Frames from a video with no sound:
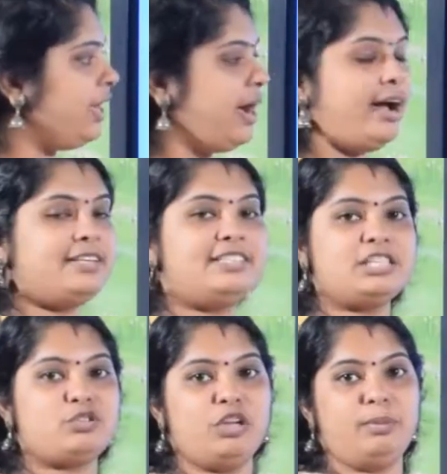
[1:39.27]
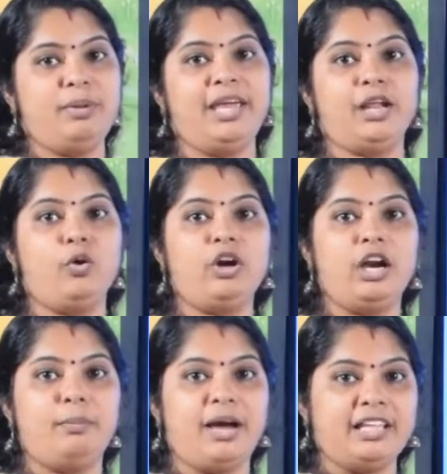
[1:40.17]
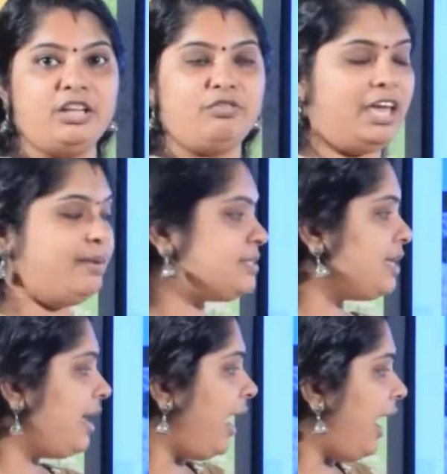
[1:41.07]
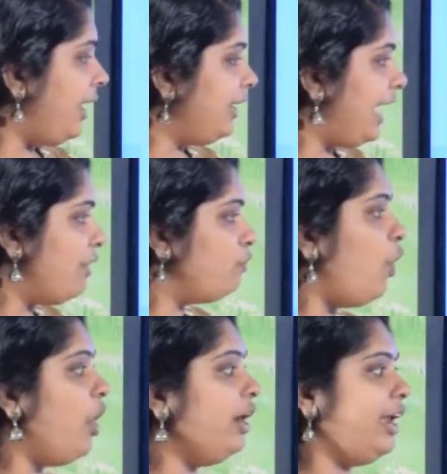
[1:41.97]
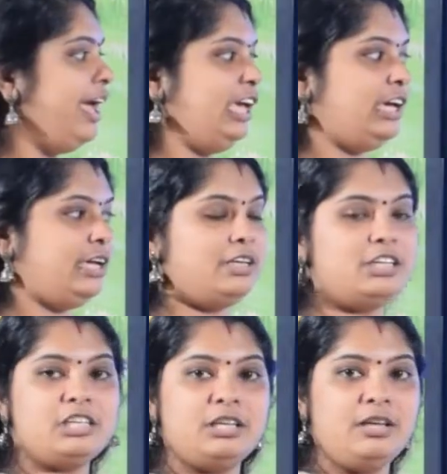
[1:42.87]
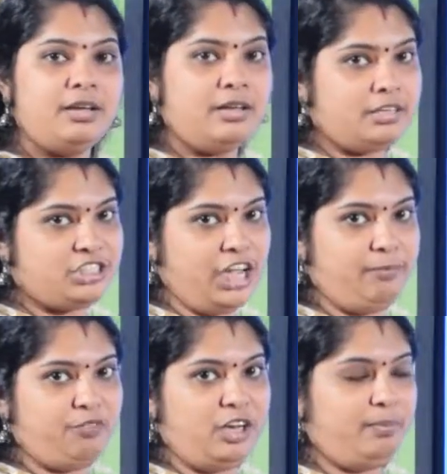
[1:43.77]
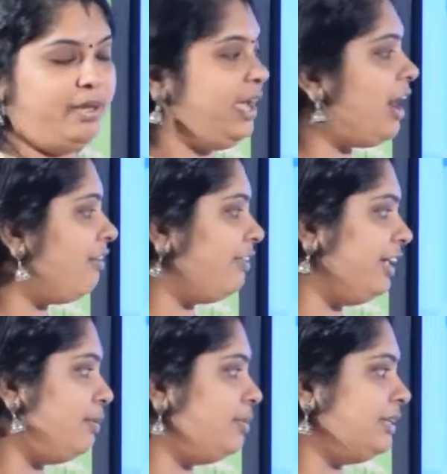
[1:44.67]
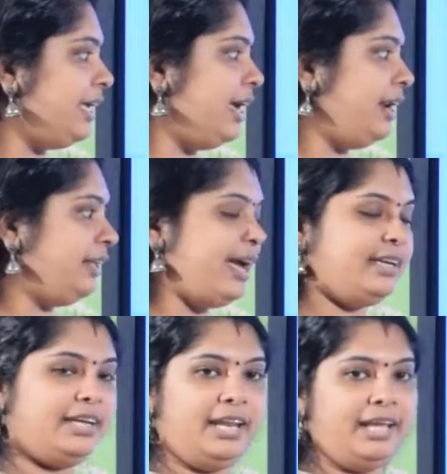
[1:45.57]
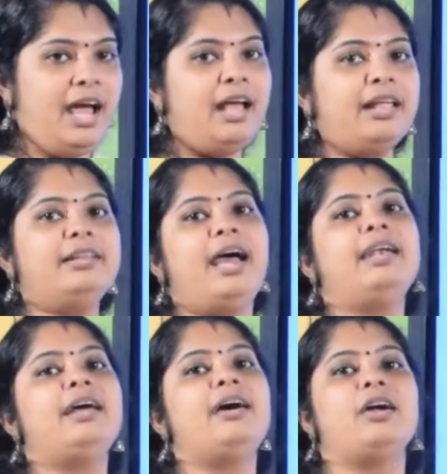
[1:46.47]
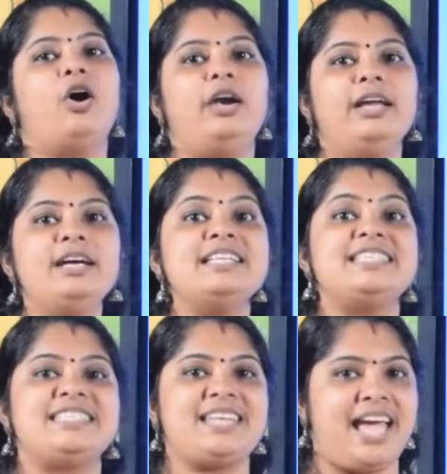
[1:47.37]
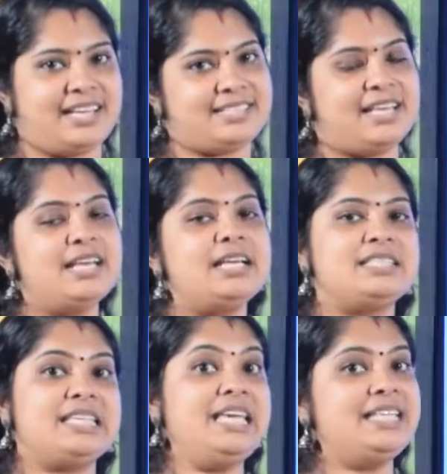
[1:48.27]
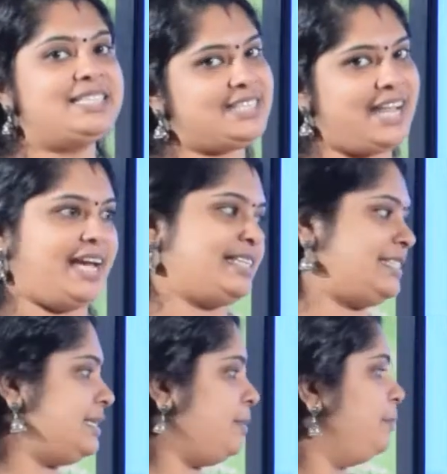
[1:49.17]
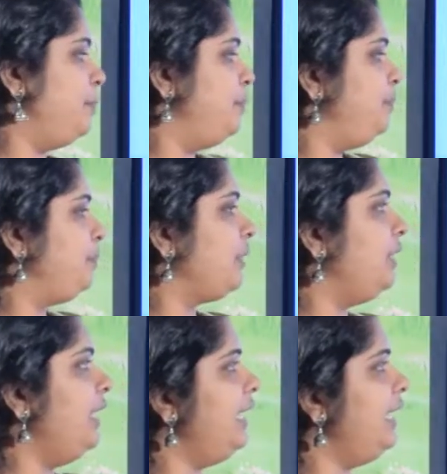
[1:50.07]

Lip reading: arches will be eroded by the waves and a wall-like shape will be available there in that area, and that are called stacks, sea stacks. Then